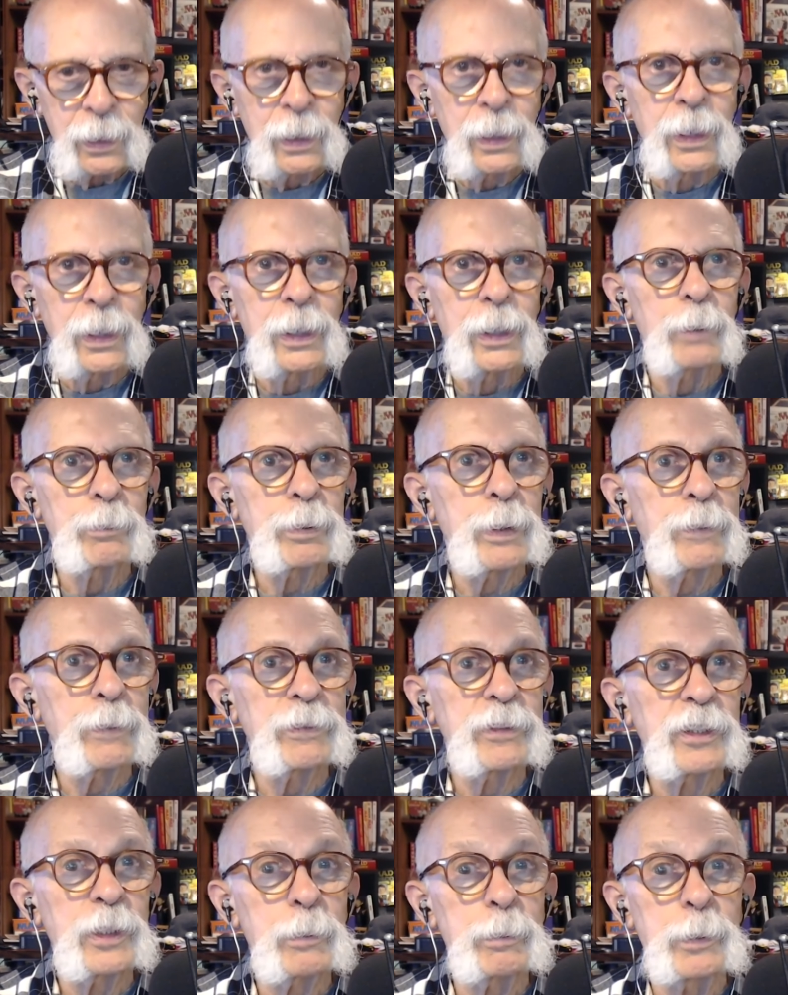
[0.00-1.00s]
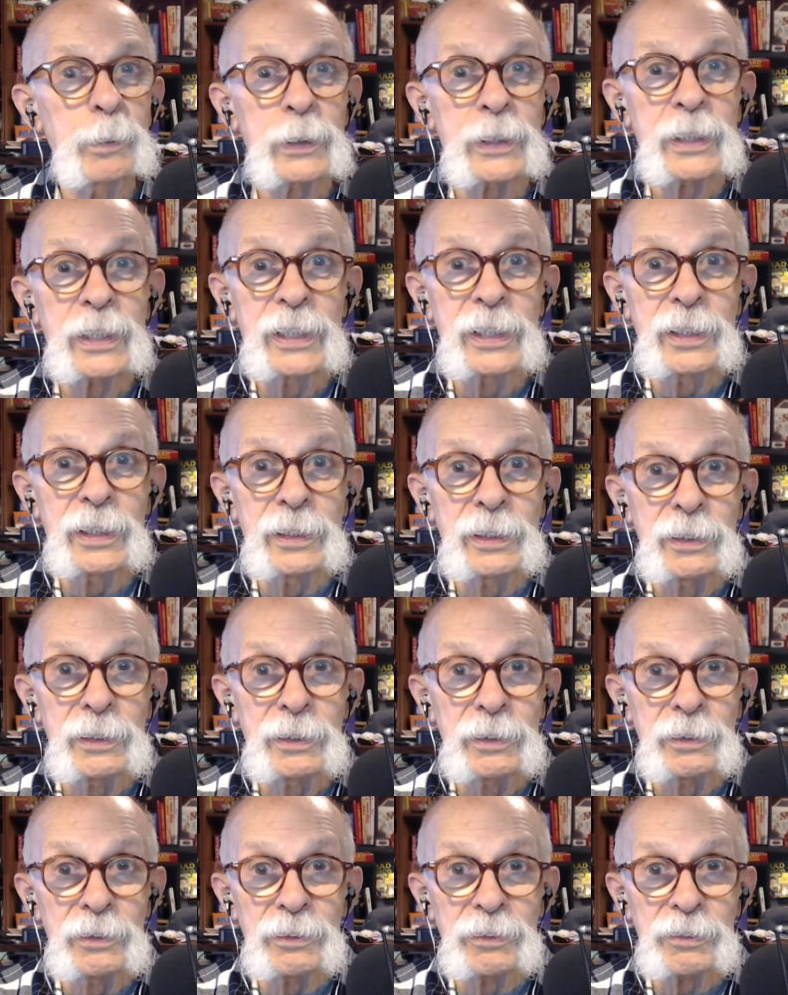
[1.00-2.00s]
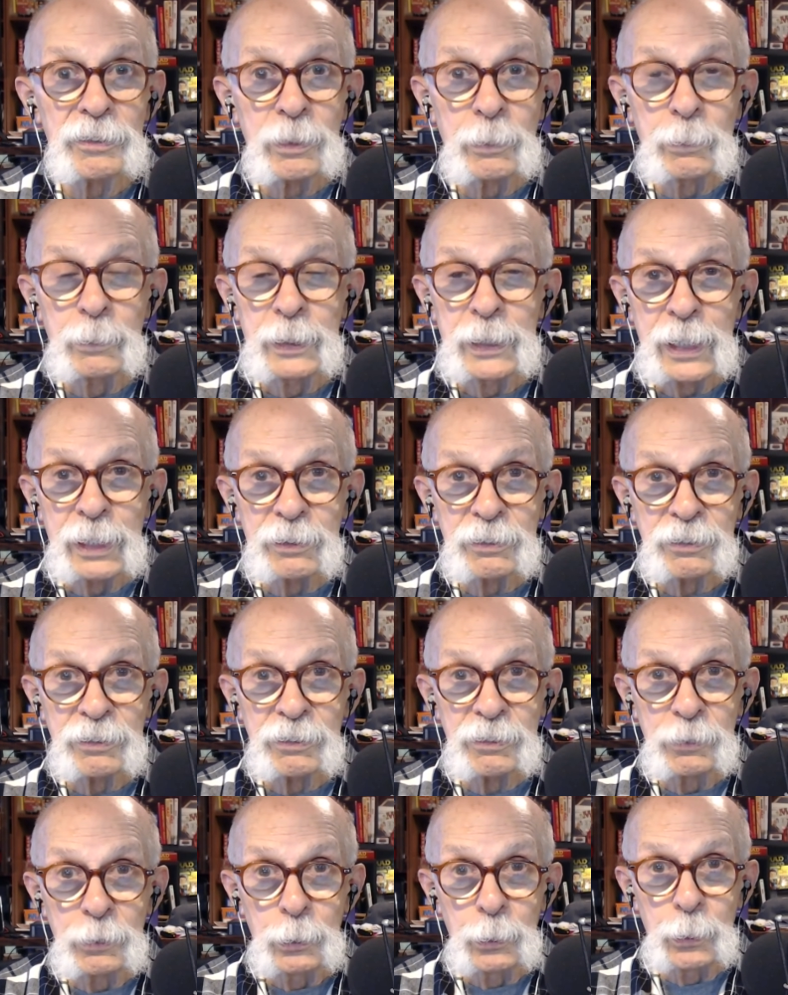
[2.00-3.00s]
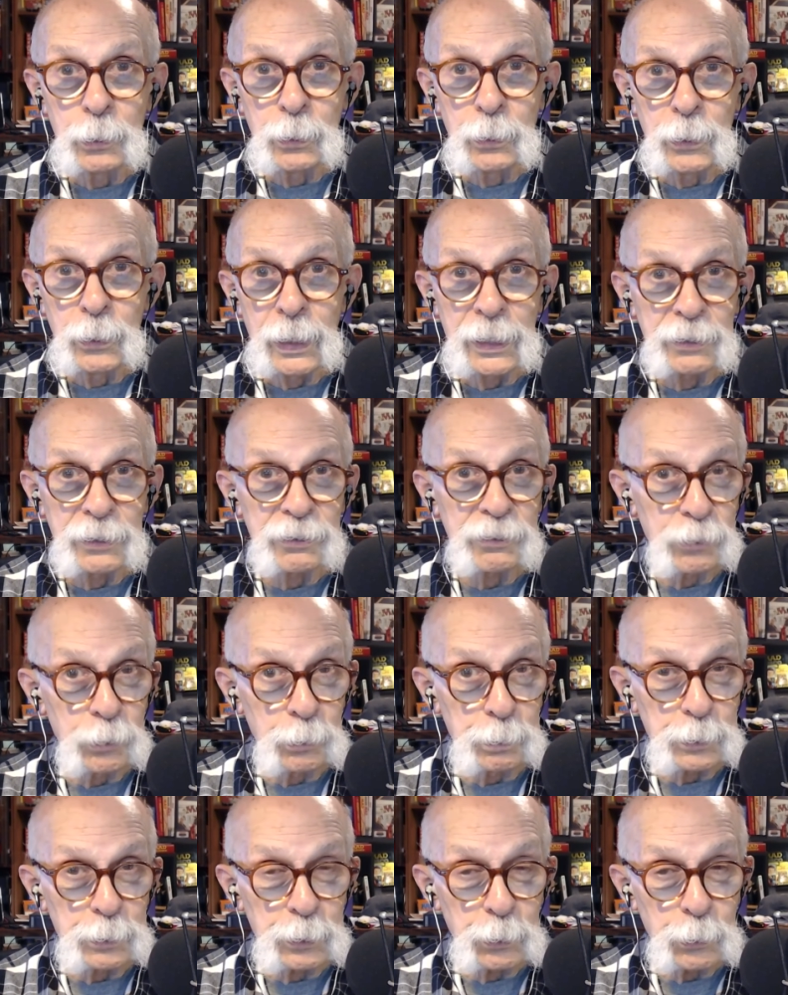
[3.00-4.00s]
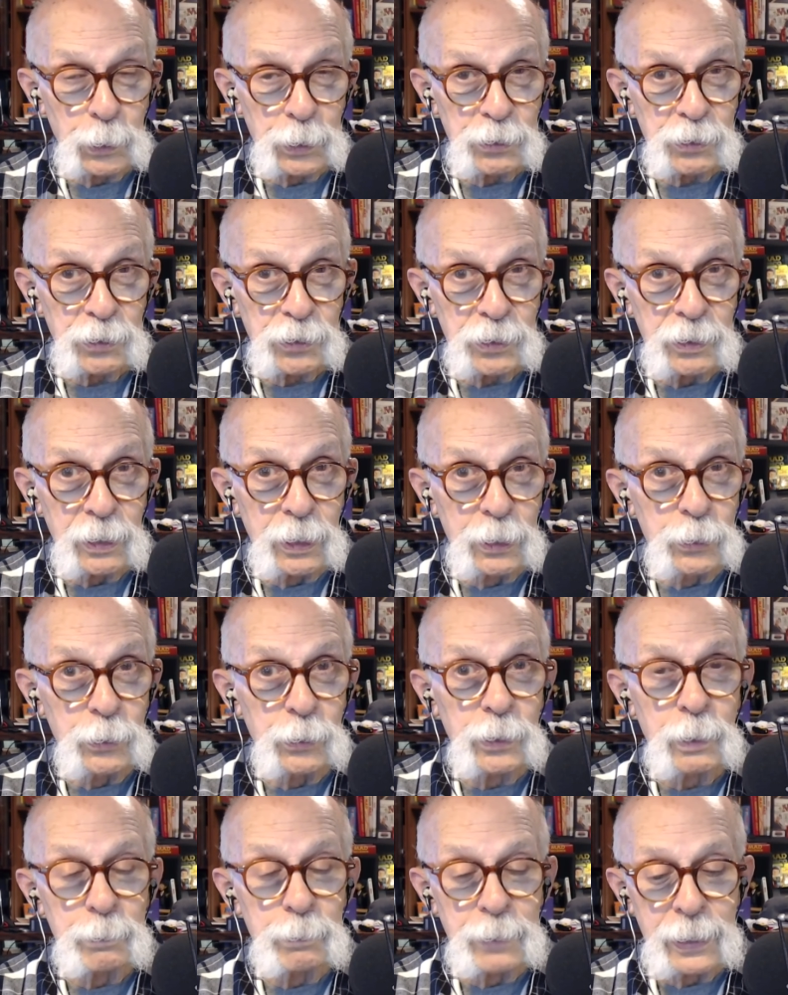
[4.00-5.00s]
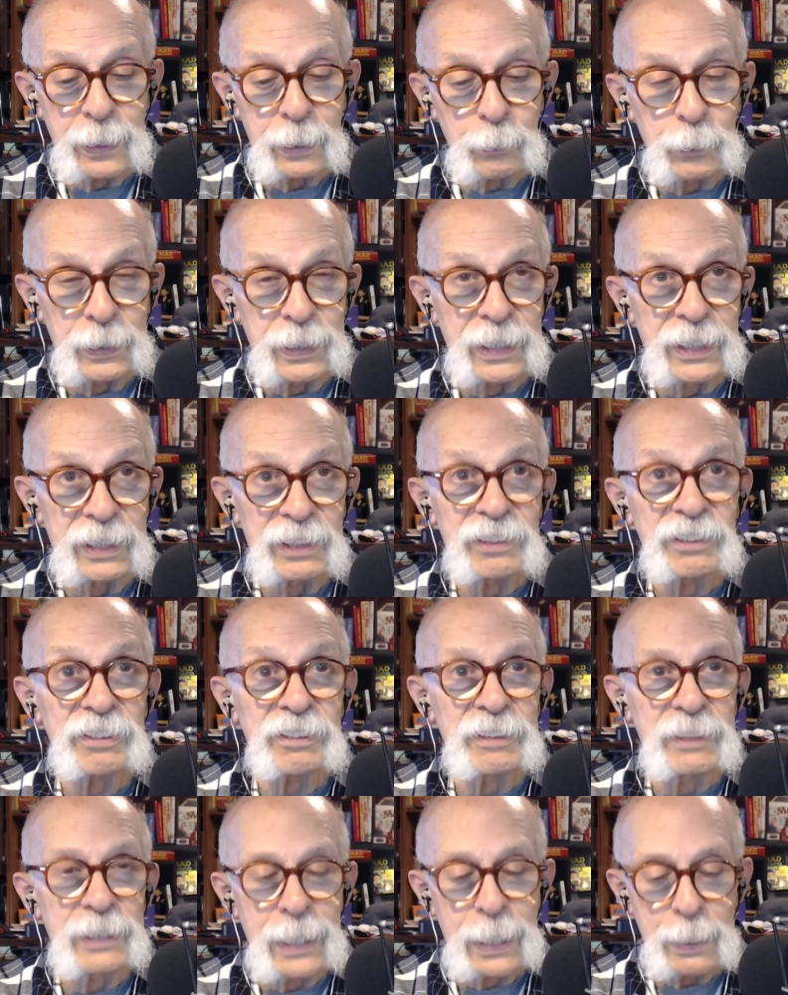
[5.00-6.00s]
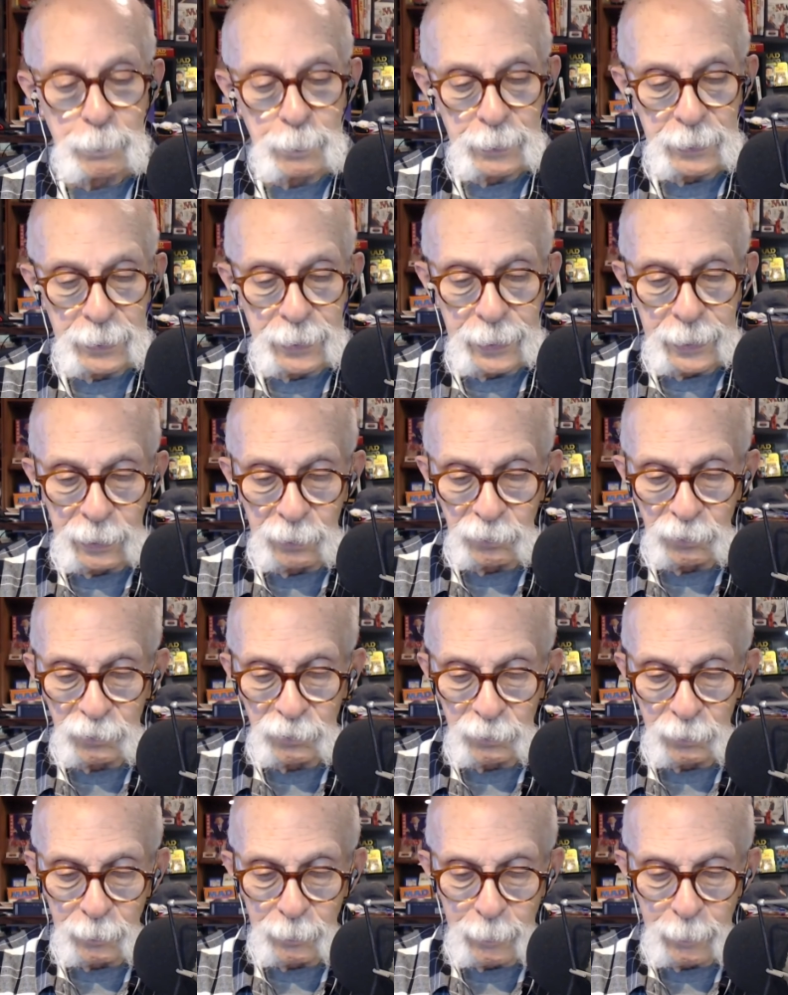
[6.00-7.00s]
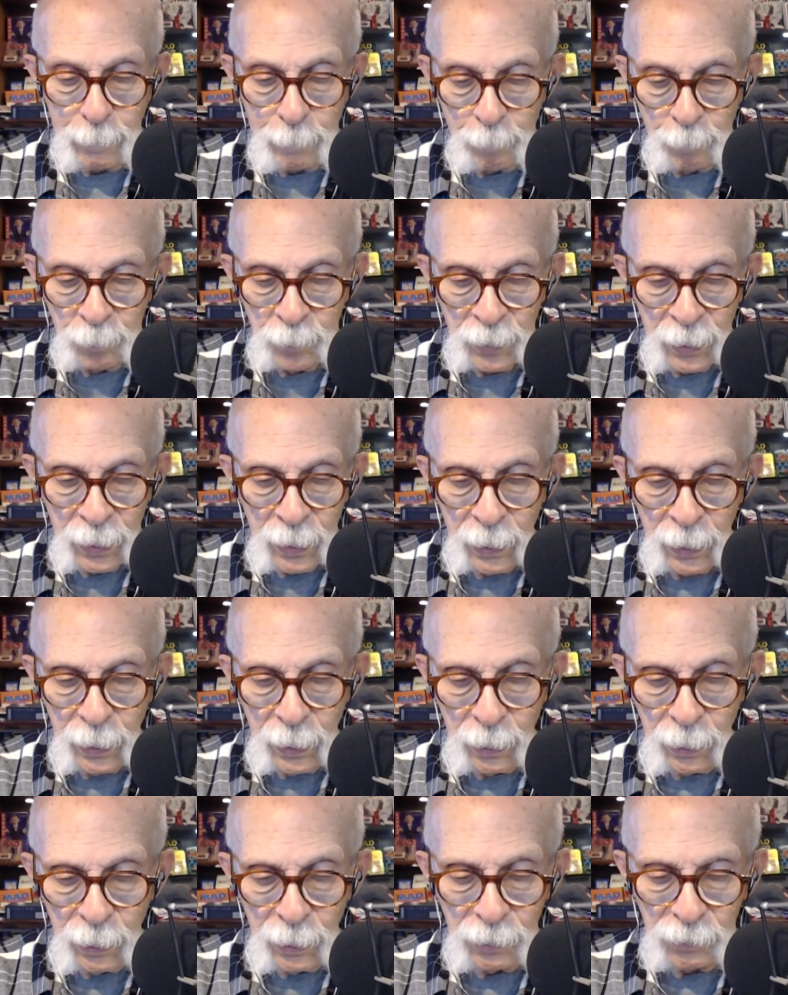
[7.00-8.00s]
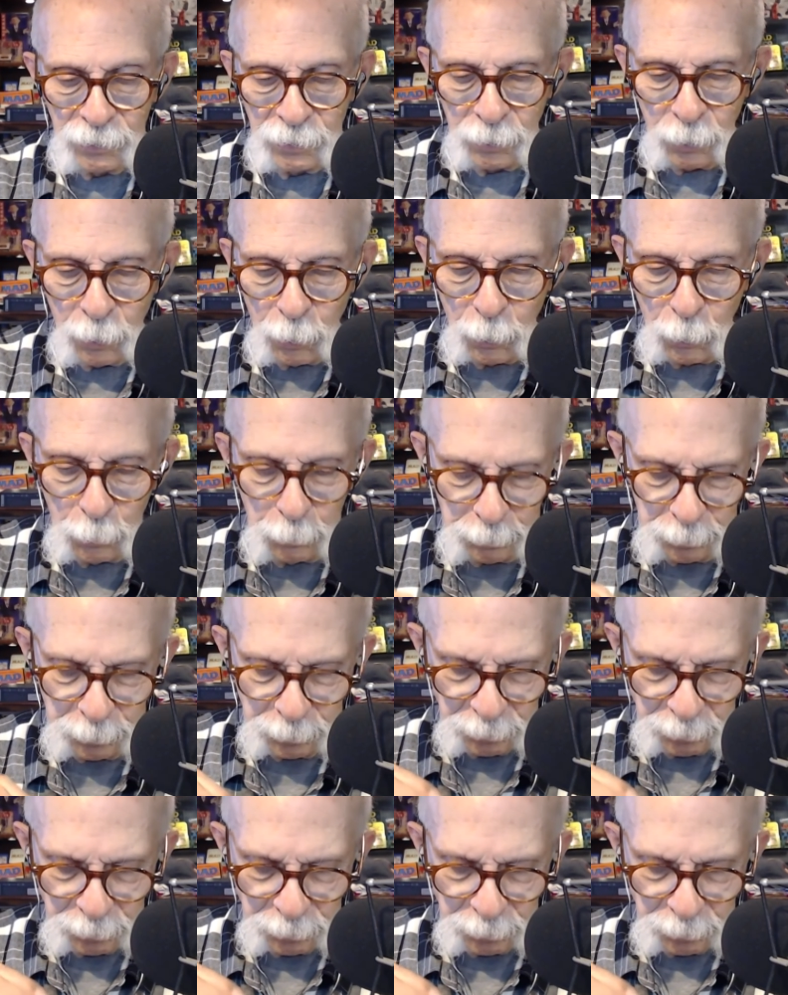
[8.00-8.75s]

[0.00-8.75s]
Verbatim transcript: Uh, the premise of the book is someone asks you a stupid question and you come back with a snappy answer. Uh, so